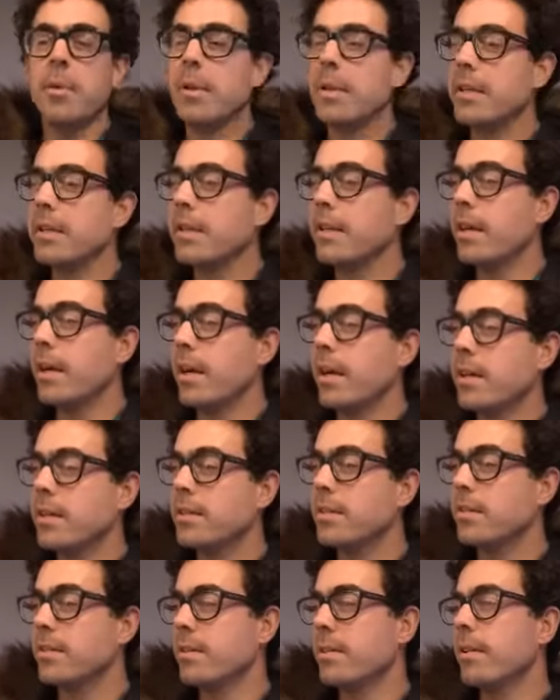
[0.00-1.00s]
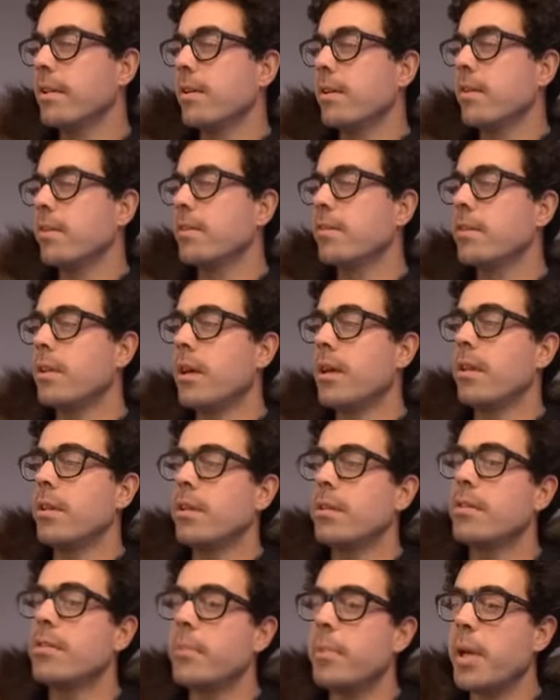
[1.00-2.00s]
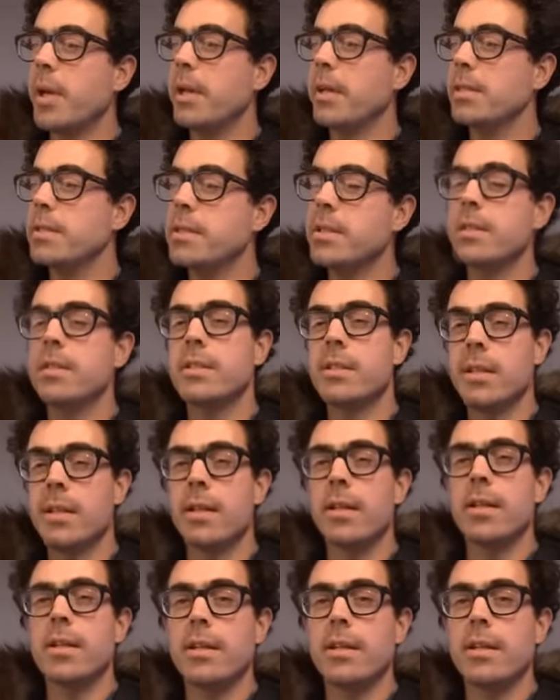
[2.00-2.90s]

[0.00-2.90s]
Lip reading: and a lot of the tomatoes this year